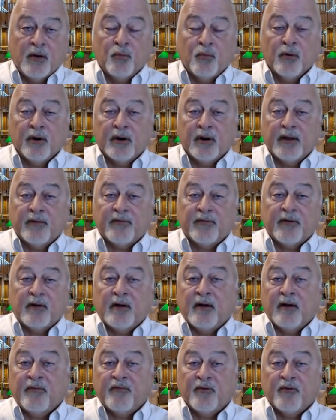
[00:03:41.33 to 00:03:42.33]
where if the
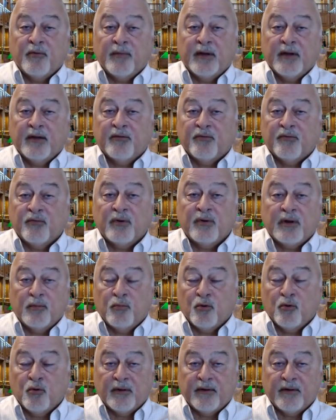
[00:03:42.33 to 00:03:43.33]
law firm has really
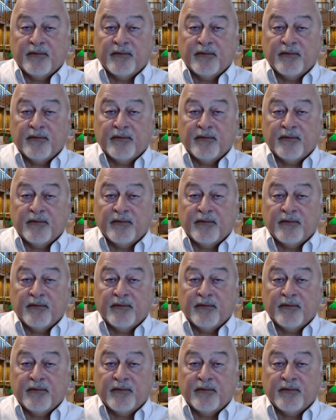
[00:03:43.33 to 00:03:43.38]
more